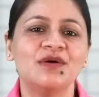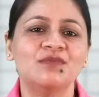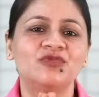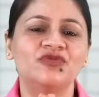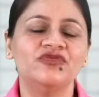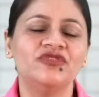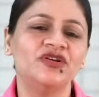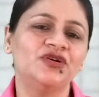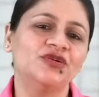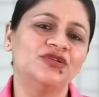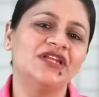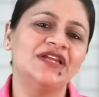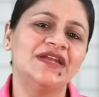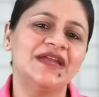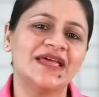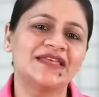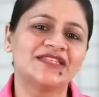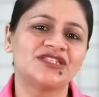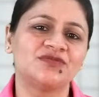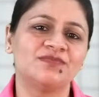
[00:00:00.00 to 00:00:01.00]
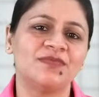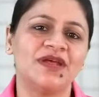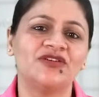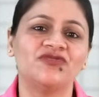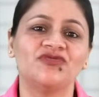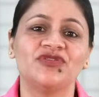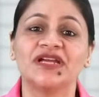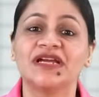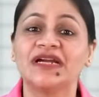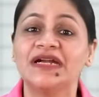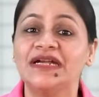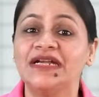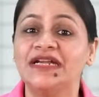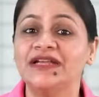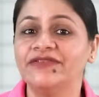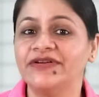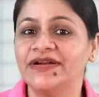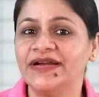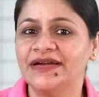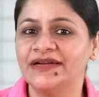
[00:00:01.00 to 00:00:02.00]
Moving to the next metric,
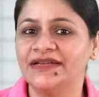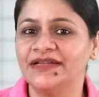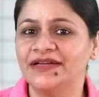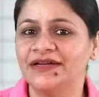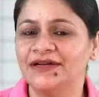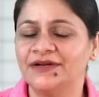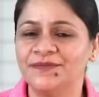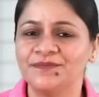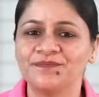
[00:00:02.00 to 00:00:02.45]
dividend yield.